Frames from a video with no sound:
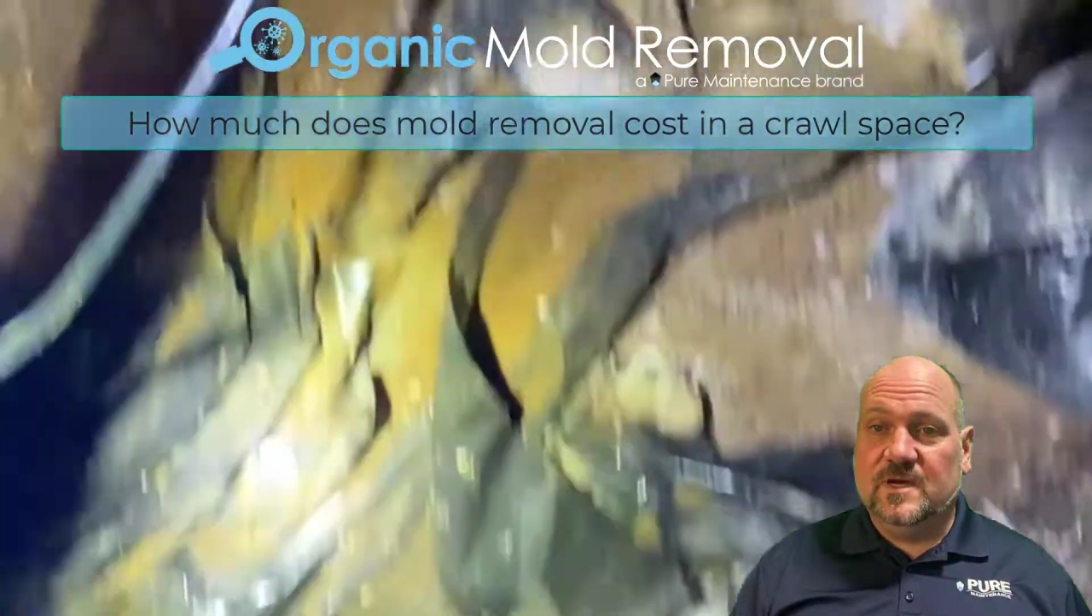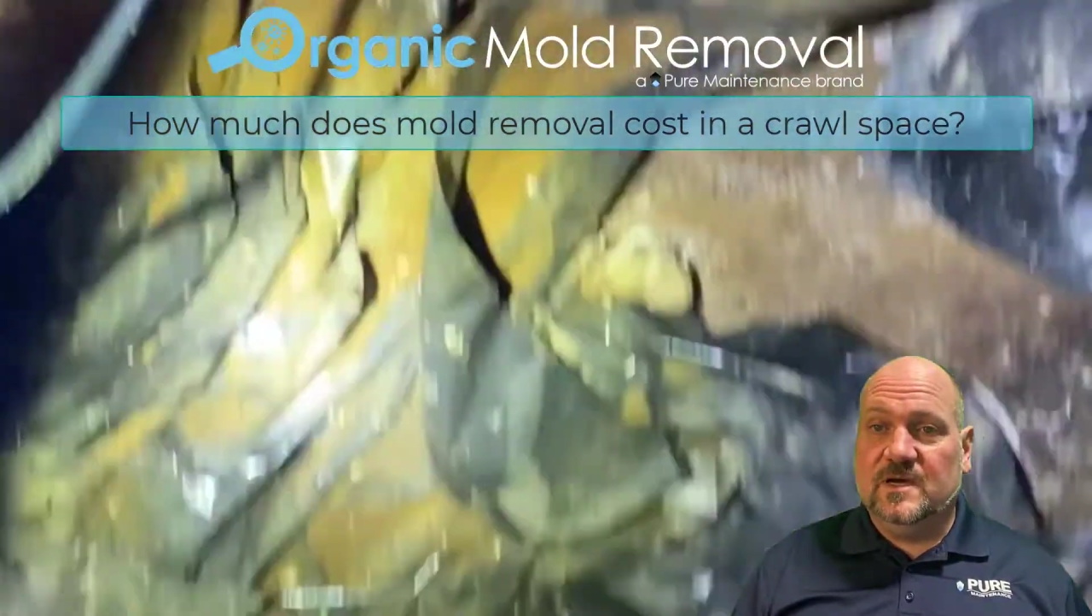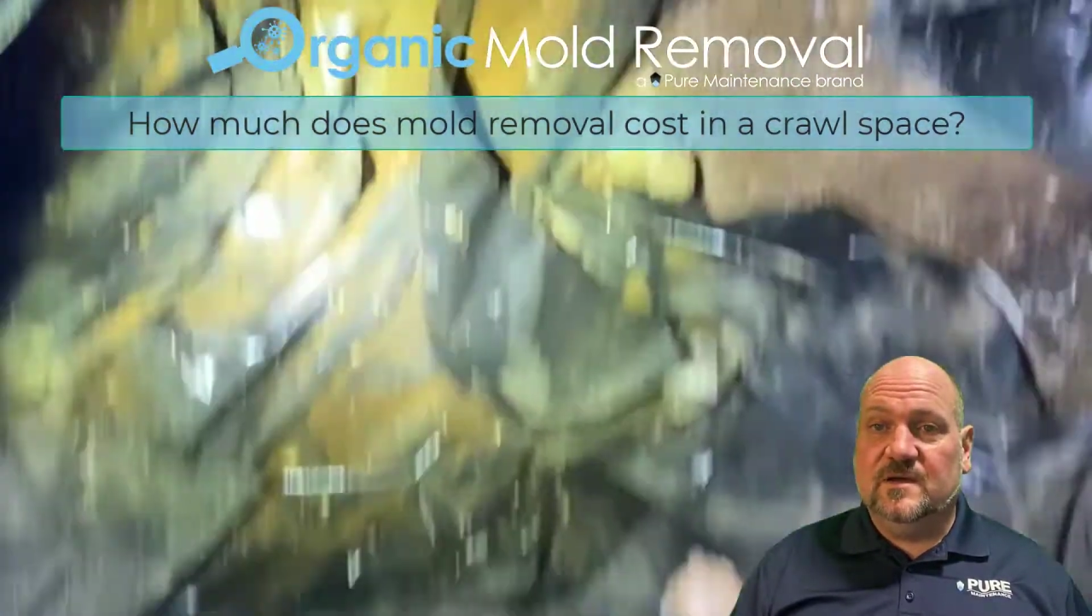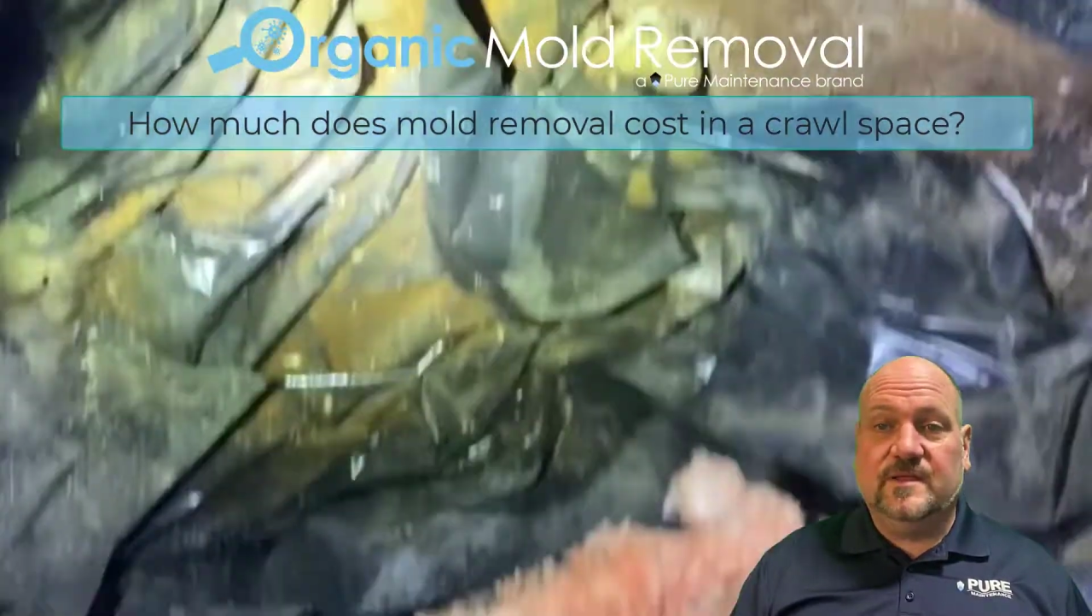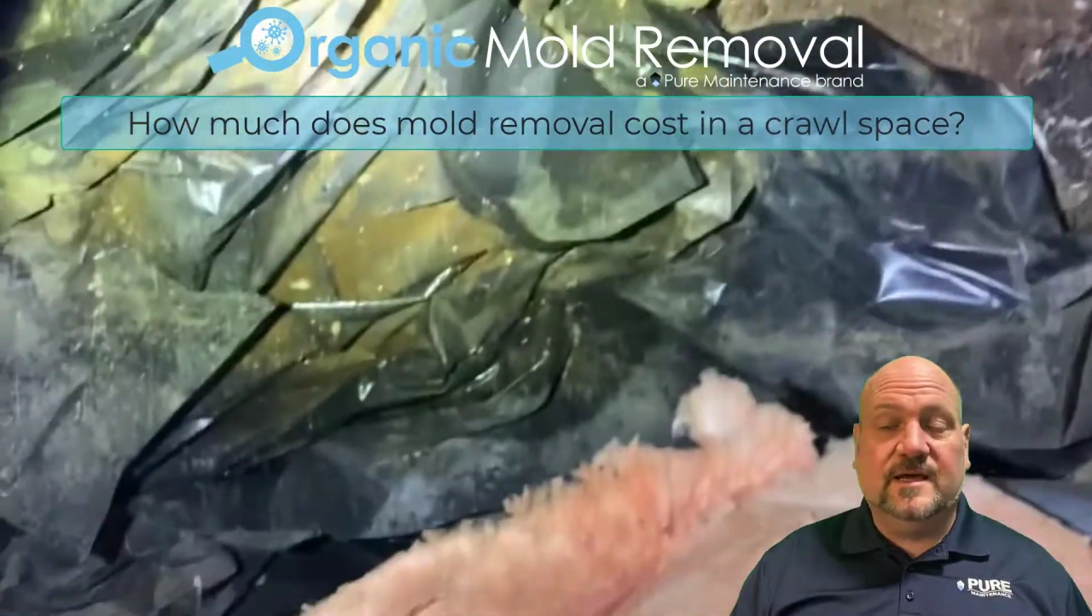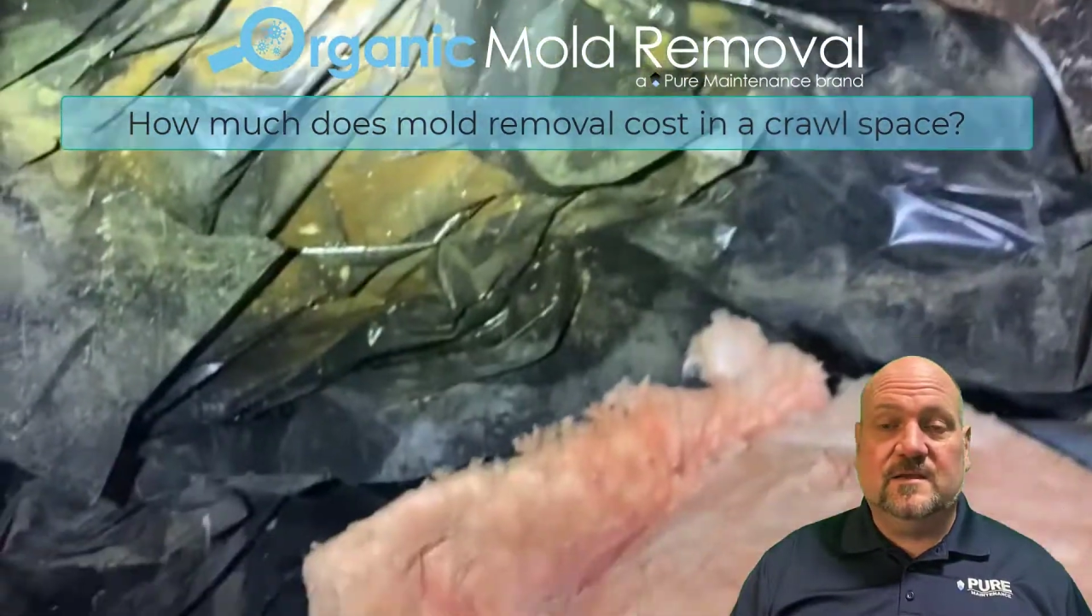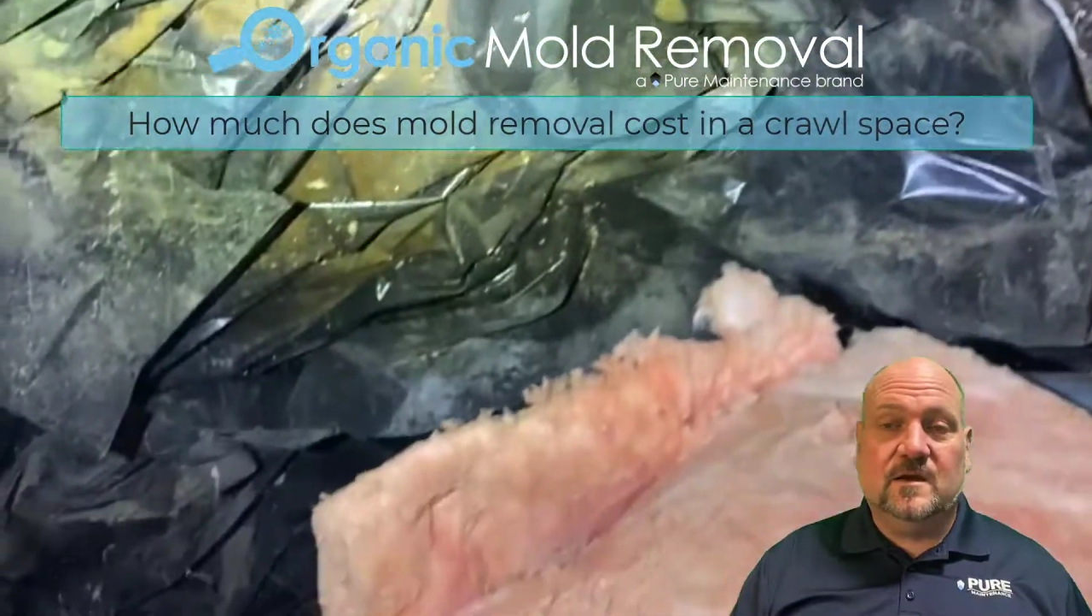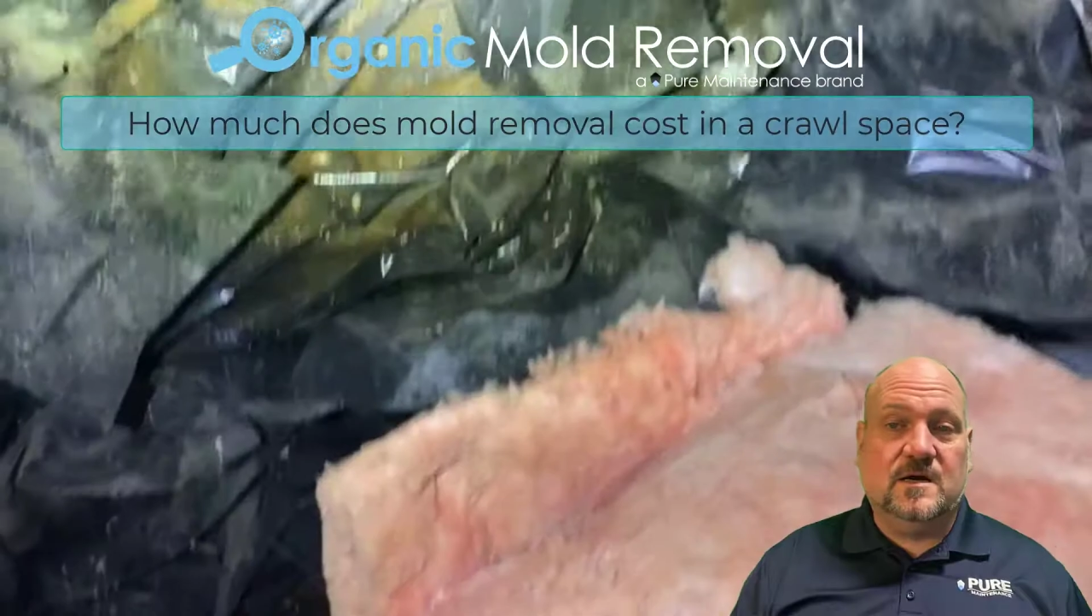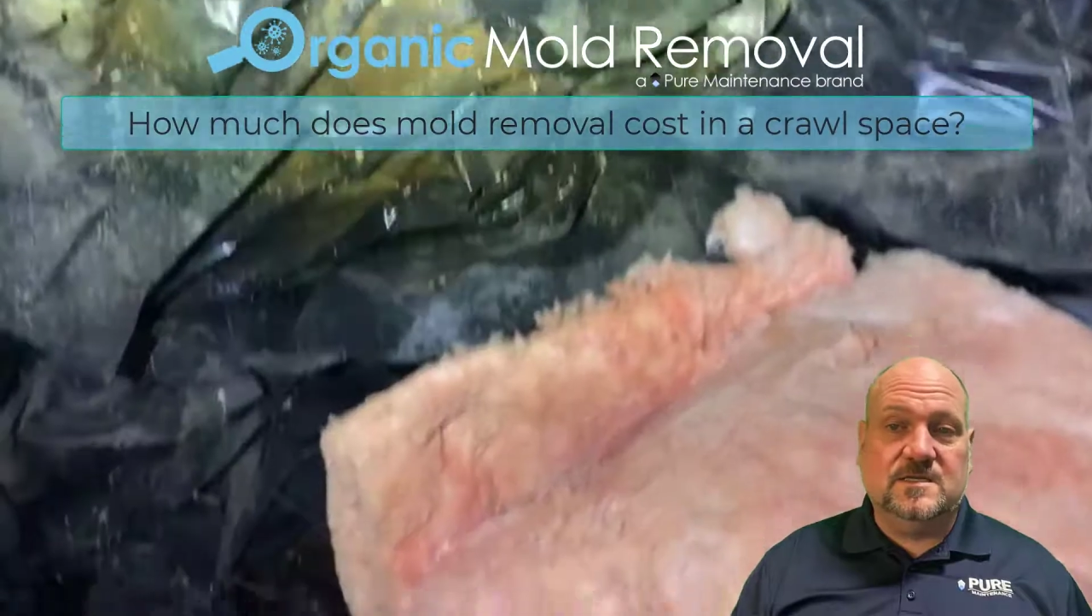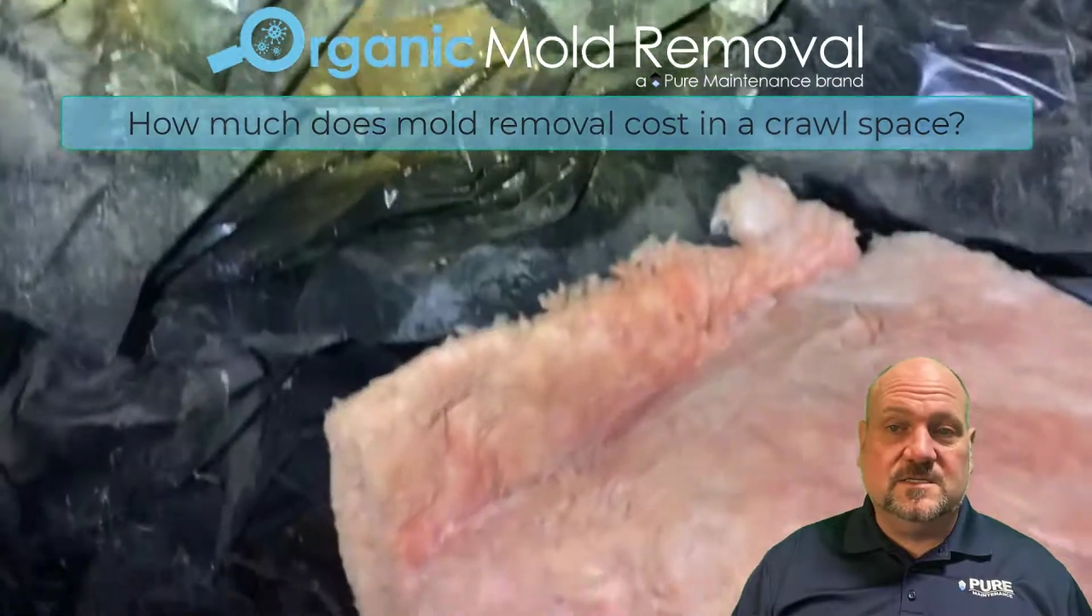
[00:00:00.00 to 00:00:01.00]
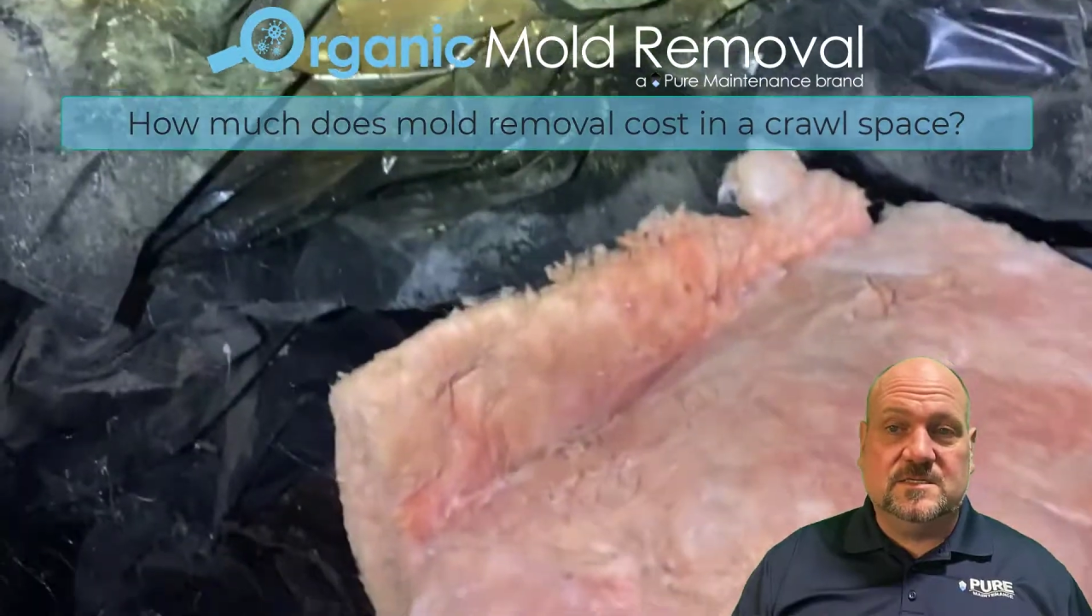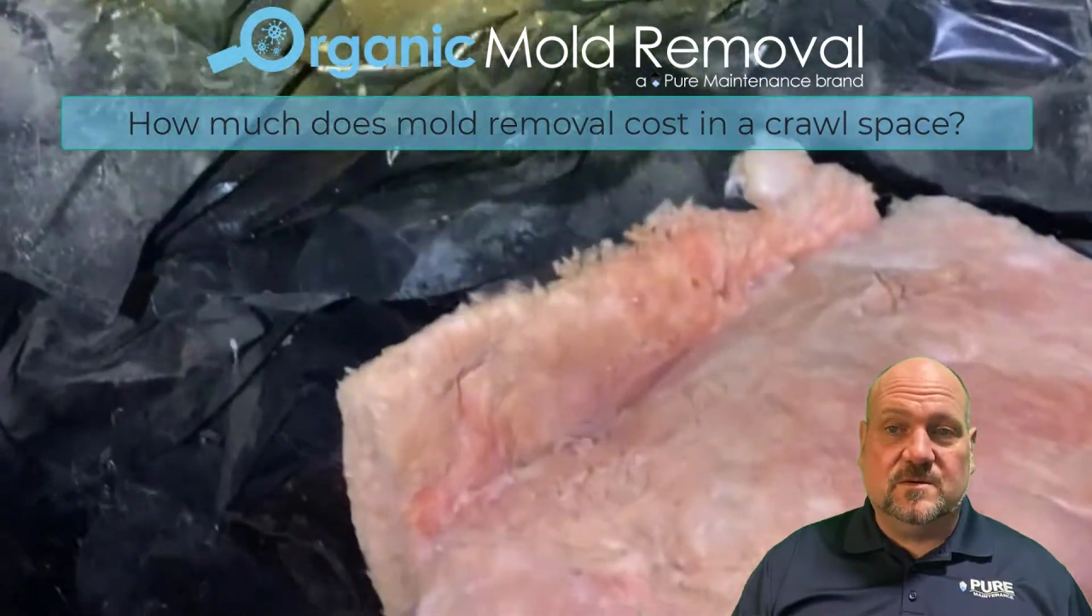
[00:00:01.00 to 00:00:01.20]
uh, that cost is